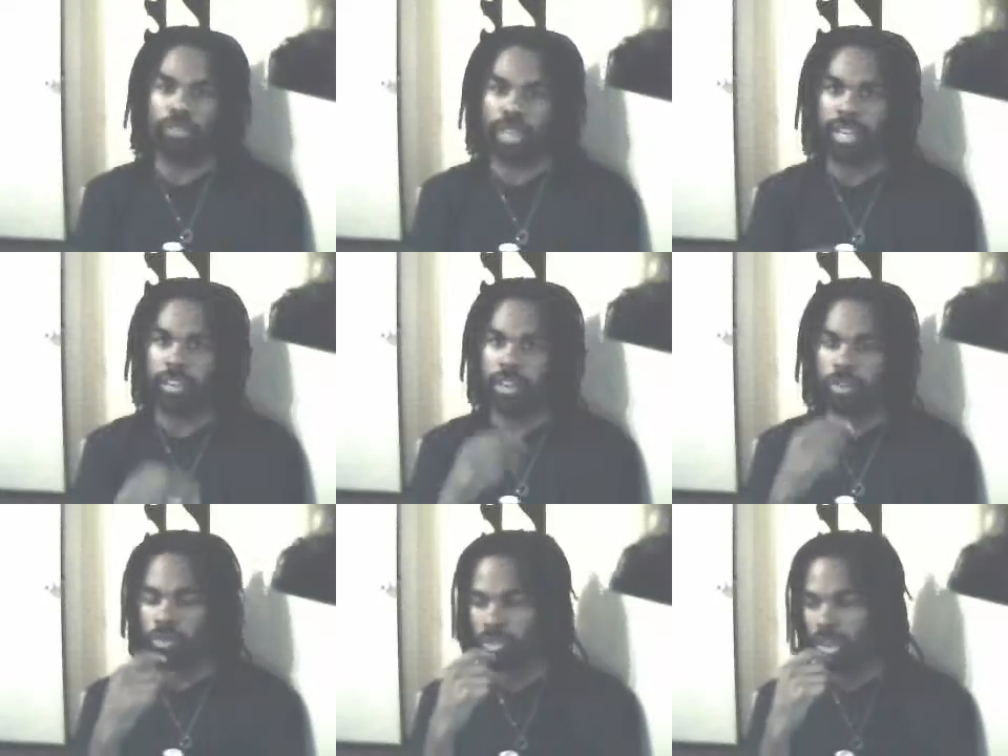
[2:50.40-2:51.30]
for later
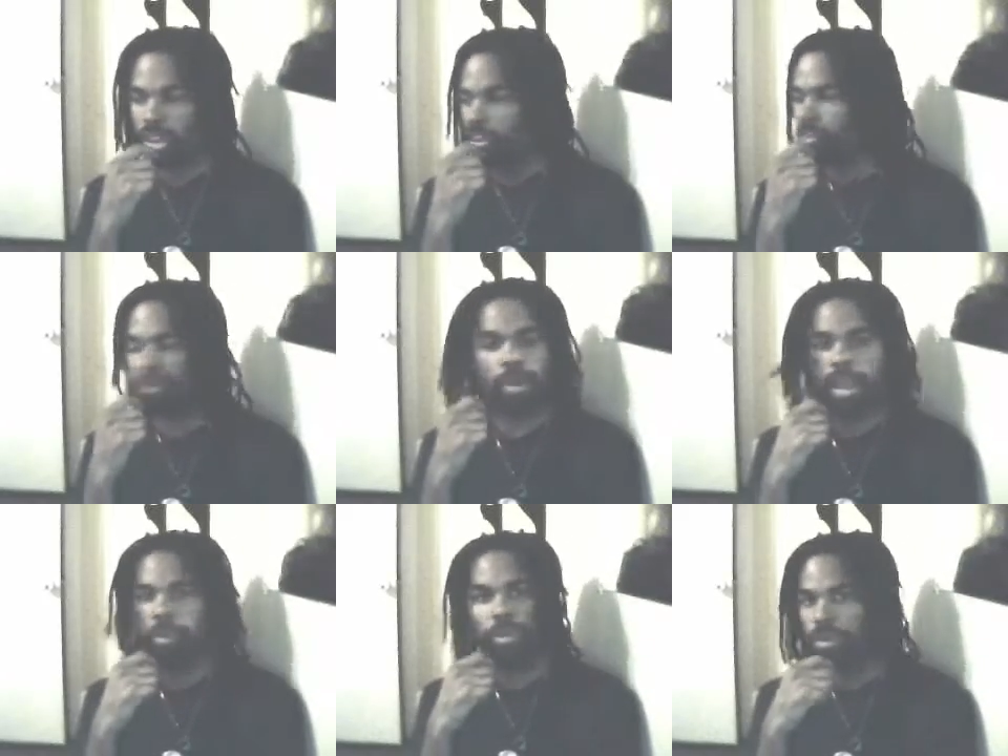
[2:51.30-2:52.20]
use. You weren't
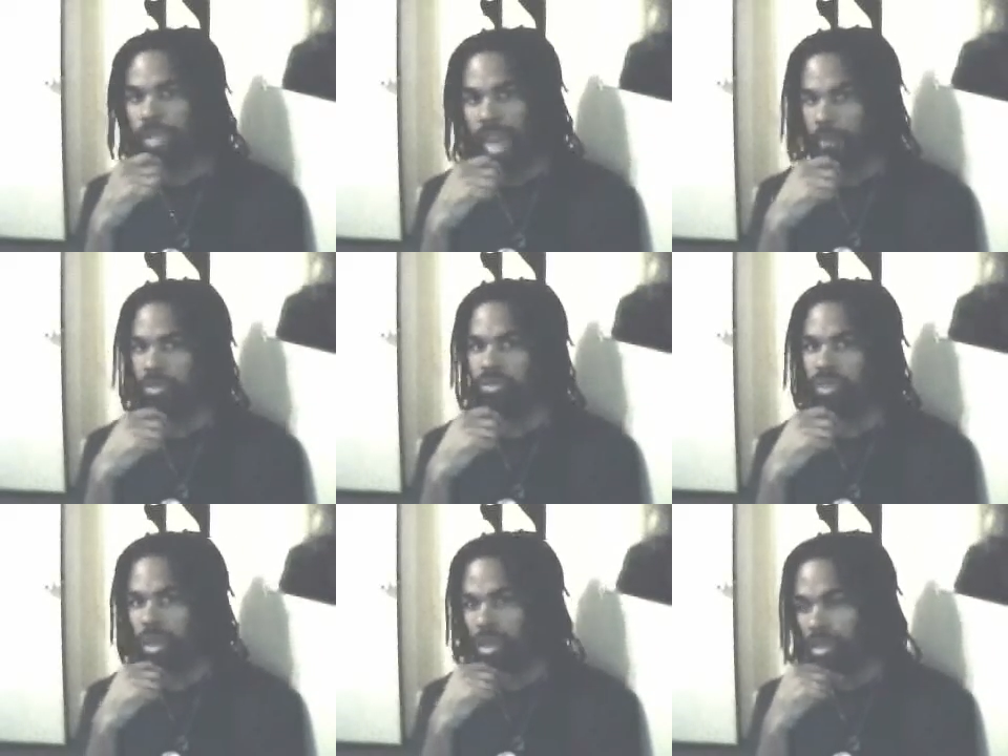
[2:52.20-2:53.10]
able to do that
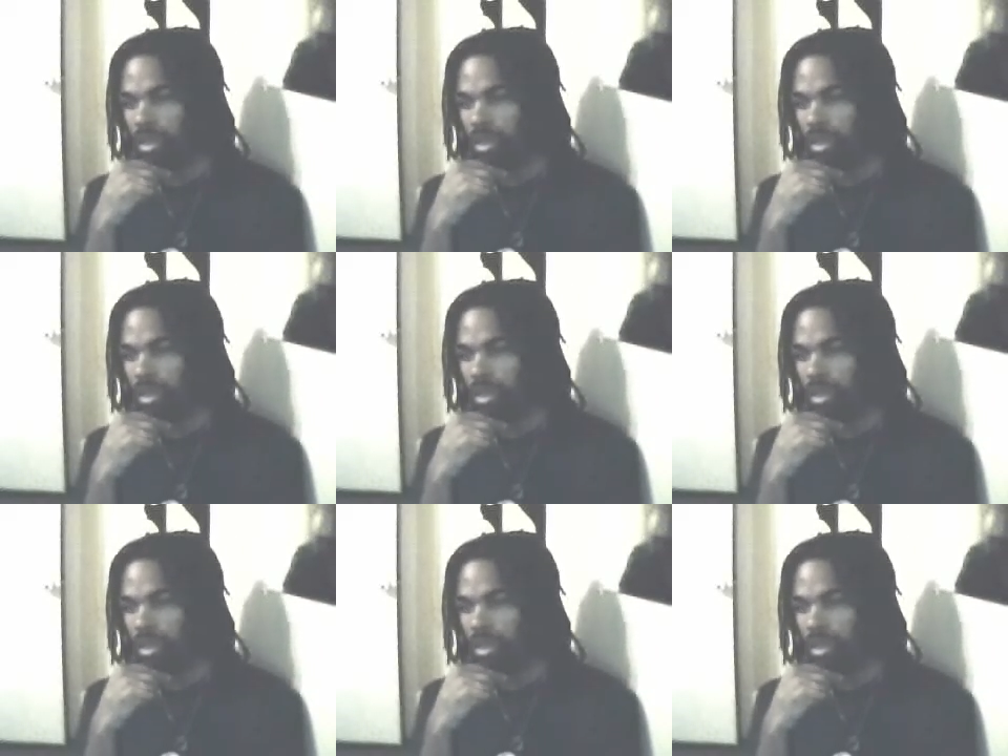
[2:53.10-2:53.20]
before.